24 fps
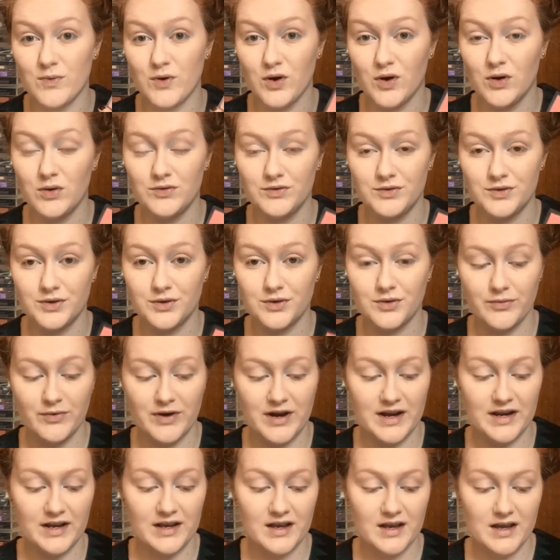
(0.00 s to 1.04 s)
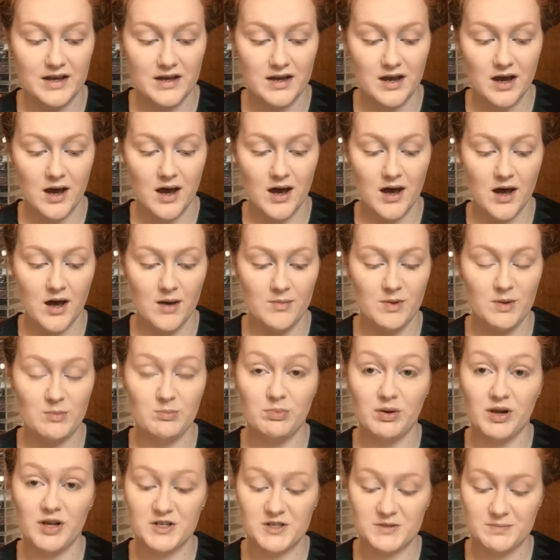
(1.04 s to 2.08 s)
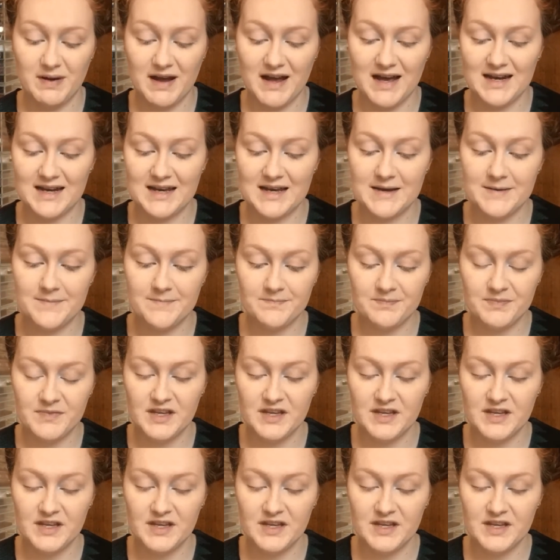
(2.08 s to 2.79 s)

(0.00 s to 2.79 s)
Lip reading: Contouring and Blush Palette,